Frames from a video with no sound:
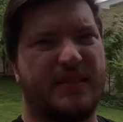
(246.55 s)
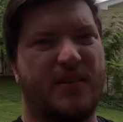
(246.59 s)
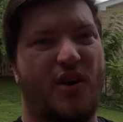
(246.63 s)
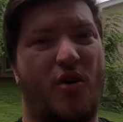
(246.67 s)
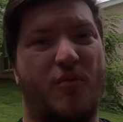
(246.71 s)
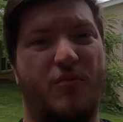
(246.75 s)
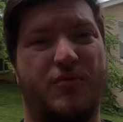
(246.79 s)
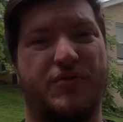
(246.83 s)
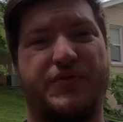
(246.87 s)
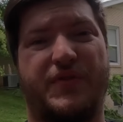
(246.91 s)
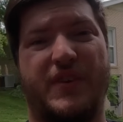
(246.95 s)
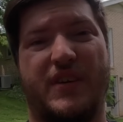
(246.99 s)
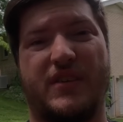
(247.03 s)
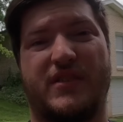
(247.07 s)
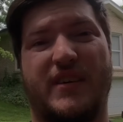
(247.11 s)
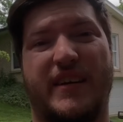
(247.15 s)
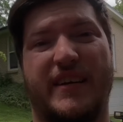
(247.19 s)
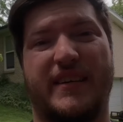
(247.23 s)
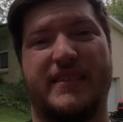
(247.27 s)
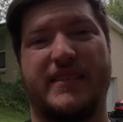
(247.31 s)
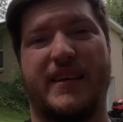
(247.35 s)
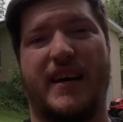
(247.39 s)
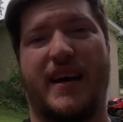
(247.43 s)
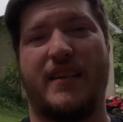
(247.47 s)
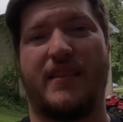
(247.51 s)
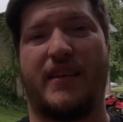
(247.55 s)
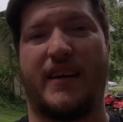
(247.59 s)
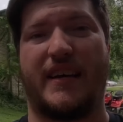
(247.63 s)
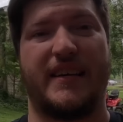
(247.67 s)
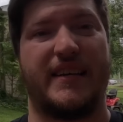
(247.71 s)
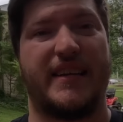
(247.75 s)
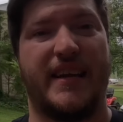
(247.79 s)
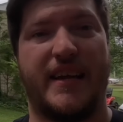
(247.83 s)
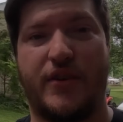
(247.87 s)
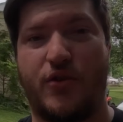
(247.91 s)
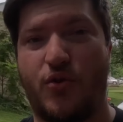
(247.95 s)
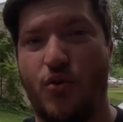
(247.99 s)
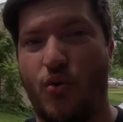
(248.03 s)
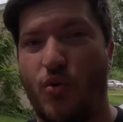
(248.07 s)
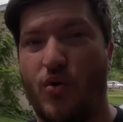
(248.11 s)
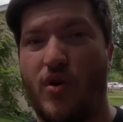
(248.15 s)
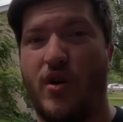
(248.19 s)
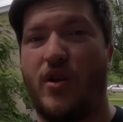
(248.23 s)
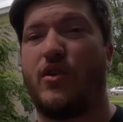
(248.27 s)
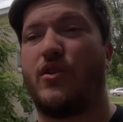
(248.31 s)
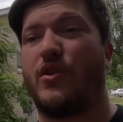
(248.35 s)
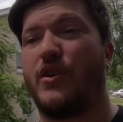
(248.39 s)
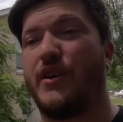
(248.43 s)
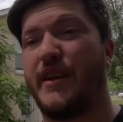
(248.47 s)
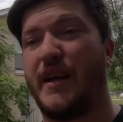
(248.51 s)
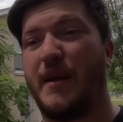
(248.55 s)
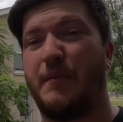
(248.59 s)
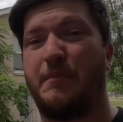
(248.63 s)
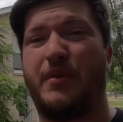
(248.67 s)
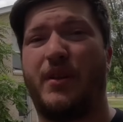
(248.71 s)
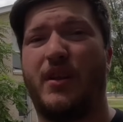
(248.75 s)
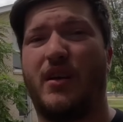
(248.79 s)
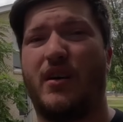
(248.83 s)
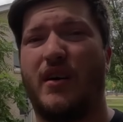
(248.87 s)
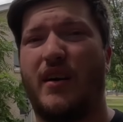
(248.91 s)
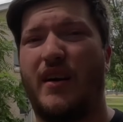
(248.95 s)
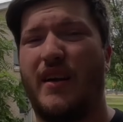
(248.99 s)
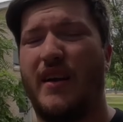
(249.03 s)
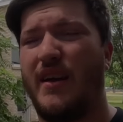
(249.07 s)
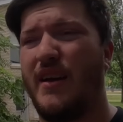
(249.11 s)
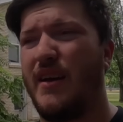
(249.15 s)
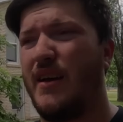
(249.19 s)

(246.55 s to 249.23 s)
almost feels like it's got like a dead coil or a dead plug,